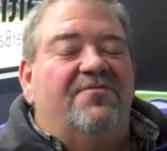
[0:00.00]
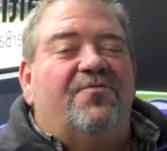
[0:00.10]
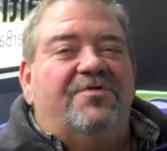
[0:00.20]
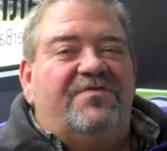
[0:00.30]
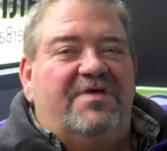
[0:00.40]

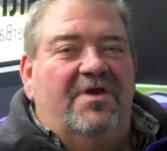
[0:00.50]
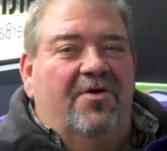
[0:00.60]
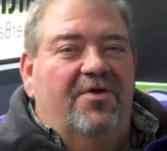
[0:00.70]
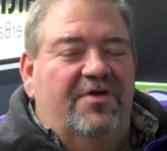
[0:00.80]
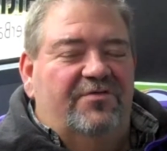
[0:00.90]
difference
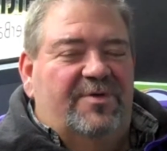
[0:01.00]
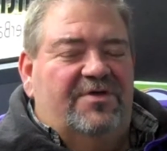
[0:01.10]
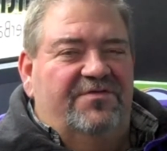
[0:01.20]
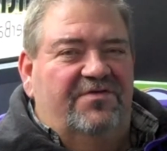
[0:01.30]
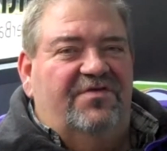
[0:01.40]
here is
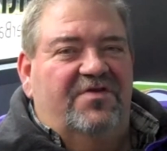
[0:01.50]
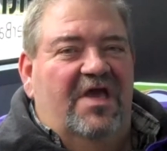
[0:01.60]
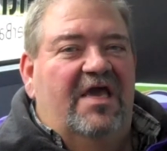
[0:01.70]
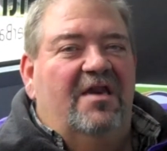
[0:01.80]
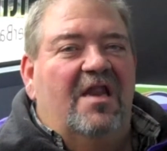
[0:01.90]
because this is
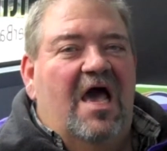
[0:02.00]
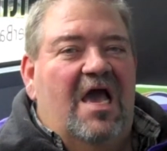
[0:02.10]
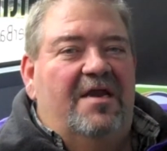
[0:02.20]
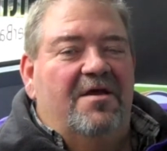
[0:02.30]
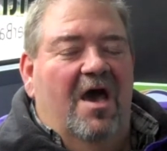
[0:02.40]
an
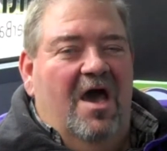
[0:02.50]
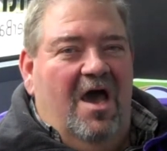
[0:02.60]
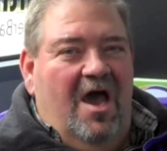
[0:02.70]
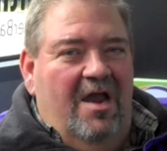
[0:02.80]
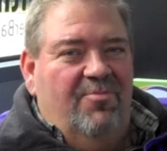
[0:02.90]
inline
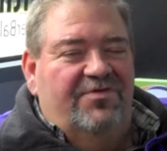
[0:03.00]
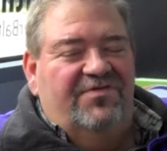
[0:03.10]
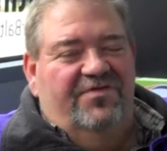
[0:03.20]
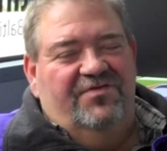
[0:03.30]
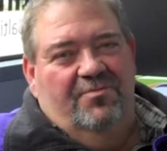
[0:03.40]
hybrid
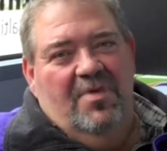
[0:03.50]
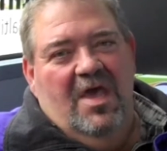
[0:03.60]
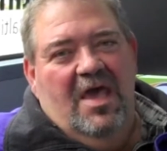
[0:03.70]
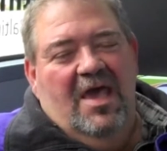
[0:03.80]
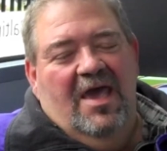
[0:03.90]
system
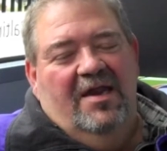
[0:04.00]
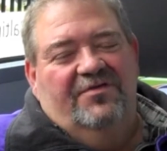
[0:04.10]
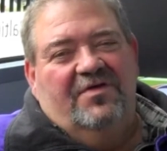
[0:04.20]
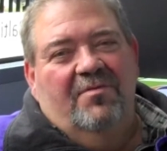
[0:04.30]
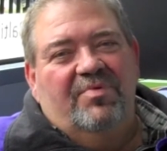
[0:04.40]
and
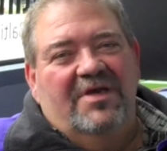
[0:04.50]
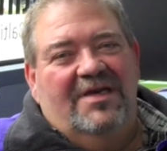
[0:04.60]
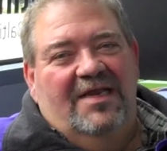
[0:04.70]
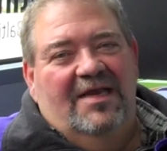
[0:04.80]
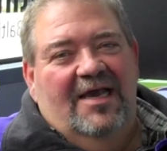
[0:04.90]
it's
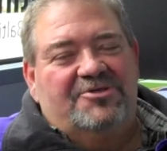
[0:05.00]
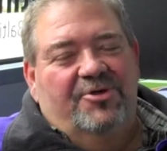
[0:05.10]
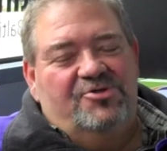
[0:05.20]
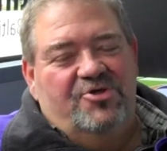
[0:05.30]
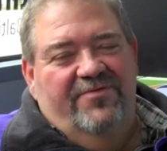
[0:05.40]
completely
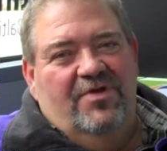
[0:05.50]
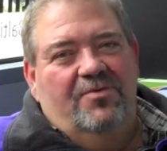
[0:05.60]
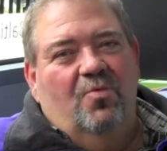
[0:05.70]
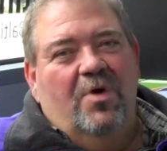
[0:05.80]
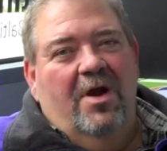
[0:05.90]
electric
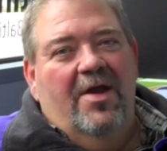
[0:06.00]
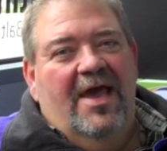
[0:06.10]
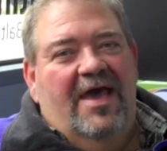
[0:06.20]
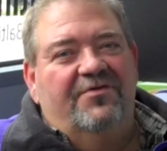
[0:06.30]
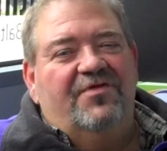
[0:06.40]
driven,
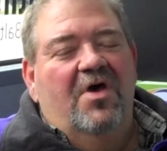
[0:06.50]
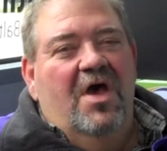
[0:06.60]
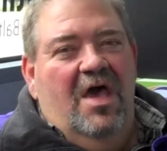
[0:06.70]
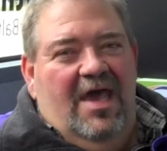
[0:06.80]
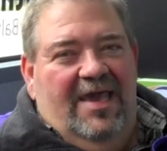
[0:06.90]
whereas
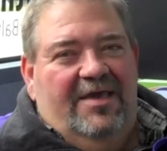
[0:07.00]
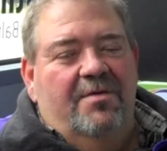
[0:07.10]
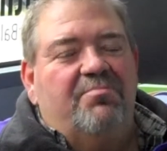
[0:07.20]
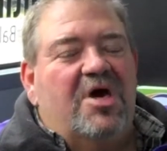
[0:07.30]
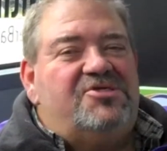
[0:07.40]
a
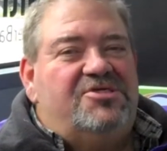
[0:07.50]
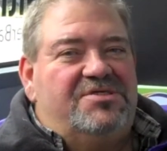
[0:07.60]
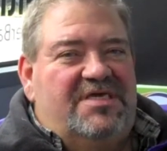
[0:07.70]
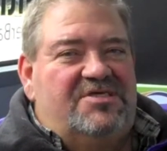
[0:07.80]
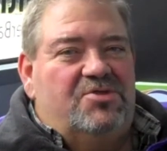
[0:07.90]

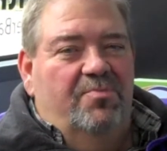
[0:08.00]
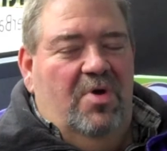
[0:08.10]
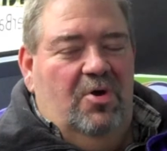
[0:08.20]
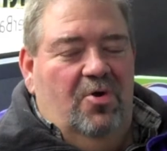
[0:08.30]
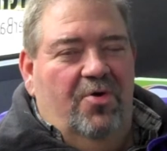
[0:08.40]
combustion diesel
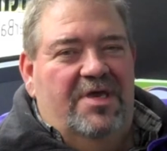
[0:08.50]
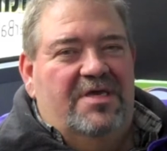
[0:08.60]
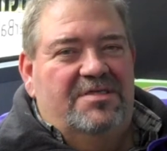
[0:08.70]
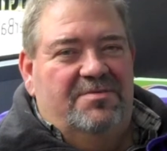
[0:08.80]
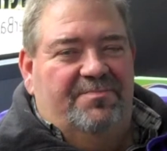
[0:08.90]
motor
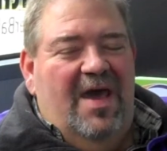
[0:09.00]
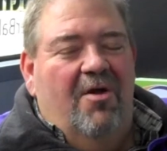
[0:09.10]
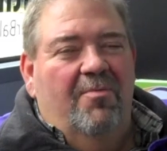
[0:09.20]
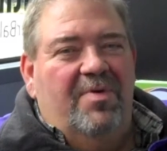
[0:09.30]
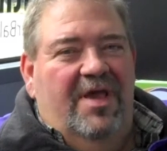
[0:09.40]
is the
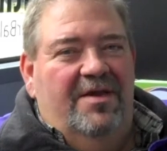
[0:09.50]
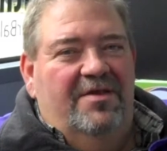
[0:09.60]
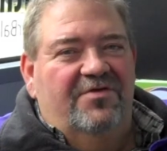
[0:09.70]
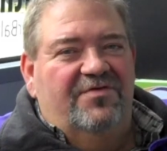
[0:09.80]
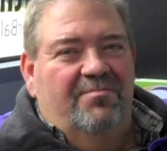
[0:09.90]
power plant
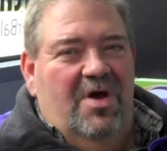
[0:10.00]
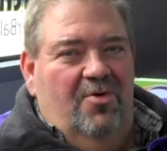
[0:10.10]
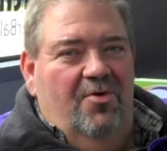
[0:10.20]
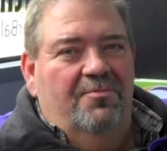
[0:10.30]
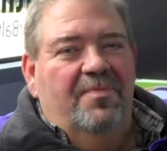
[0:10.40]
is the
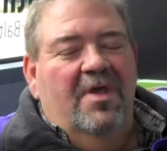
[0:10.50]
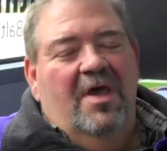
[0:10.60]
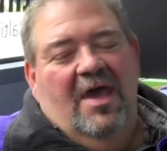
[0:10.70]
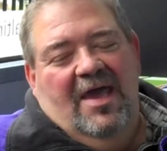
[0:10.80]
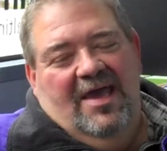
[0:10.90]
motor.
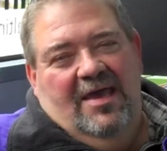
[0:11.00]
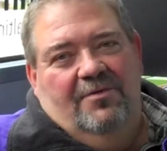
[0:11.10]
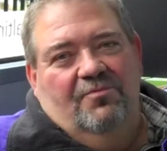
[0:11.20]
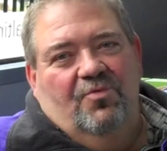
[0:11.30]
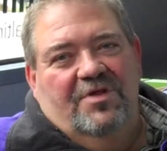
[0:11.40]

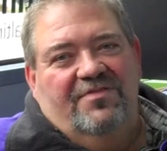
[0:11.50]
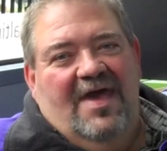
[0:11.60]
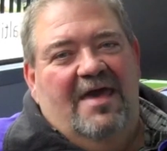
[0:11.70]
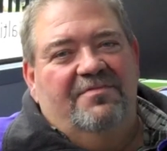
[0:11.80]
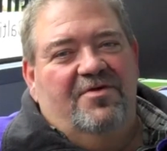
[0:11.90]
And with
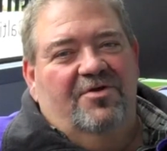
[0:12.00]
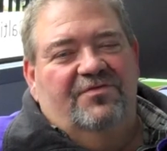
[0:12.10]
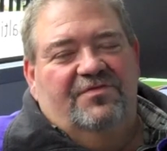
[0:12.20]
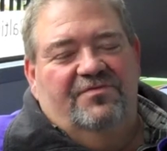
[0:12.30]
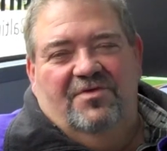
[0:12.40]
that,
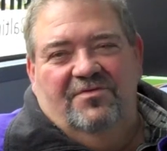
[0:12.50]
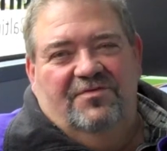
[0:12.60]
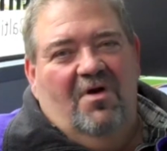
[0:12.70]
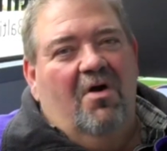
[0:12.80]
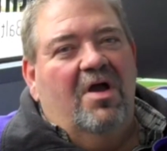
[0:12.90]

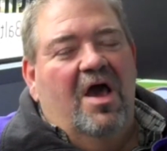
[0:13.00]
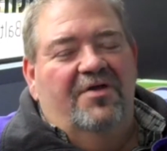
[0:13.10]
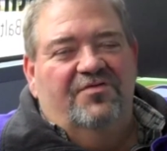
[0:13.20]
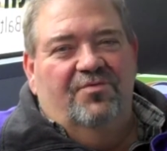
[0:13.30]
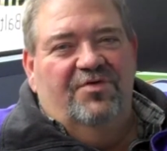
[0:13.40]
there's all kinds